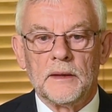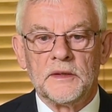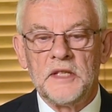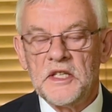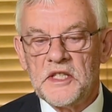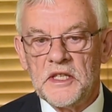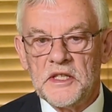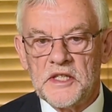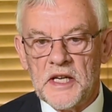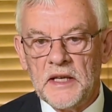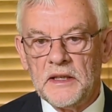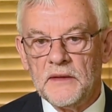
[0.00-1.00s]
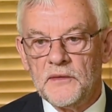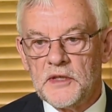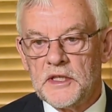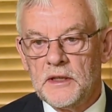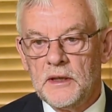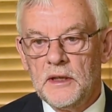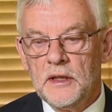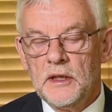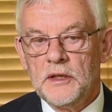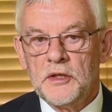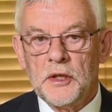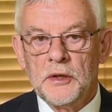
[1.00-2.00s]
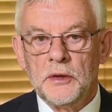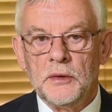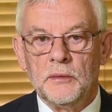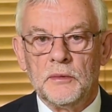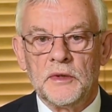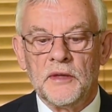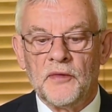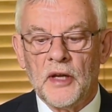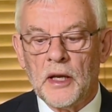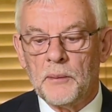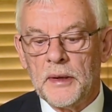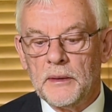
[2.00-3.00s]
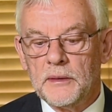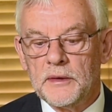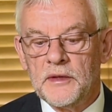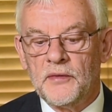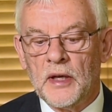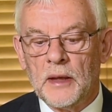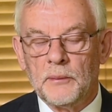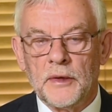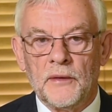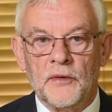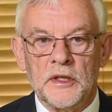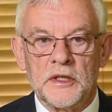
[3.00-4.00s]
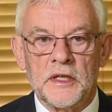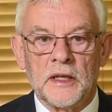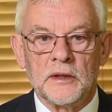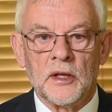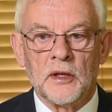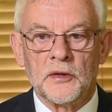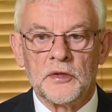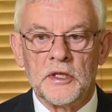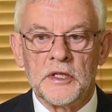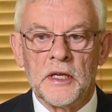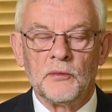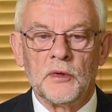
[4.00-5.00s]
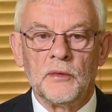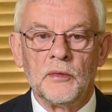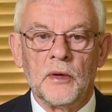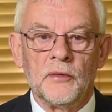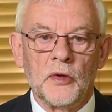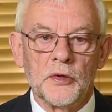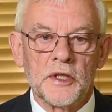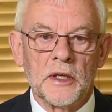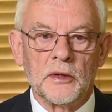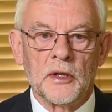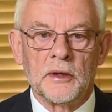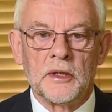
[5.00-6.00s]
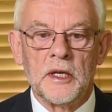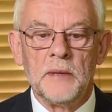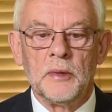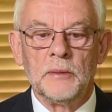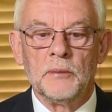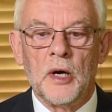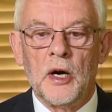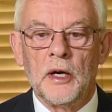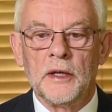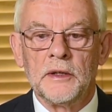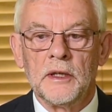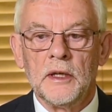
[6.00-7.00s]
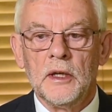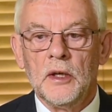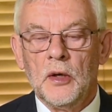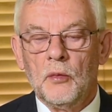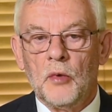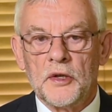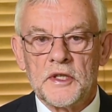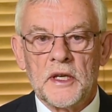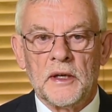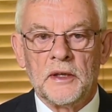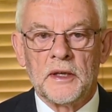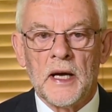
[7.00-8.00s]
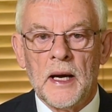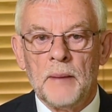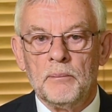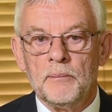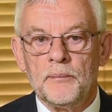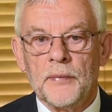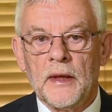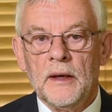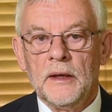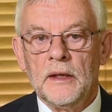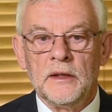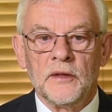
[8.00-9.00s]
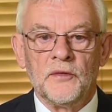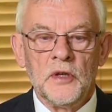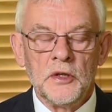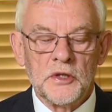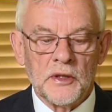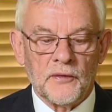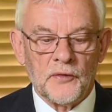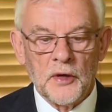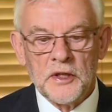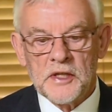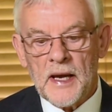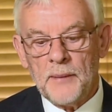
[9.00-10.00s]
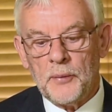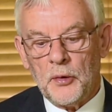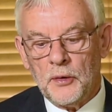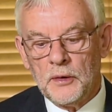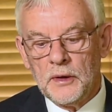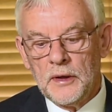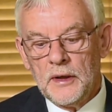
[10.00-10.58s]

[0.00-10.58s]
disincentives to development of these technologies. And we've also got to keep in mind what's going to come in the future. For example,